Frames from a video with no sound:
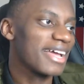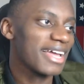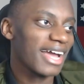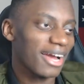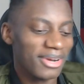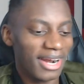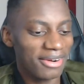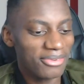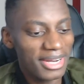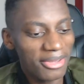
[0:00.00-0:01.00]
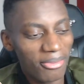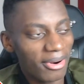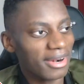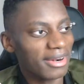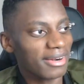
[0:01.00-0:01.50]
I really
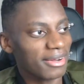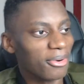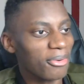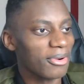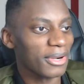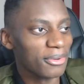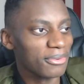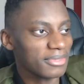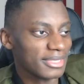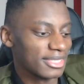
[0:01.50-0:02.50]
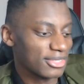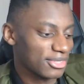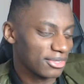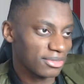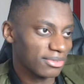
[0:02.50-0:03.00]
wore a whole coat just to
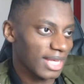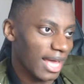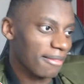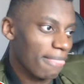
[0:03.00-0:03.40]
do that.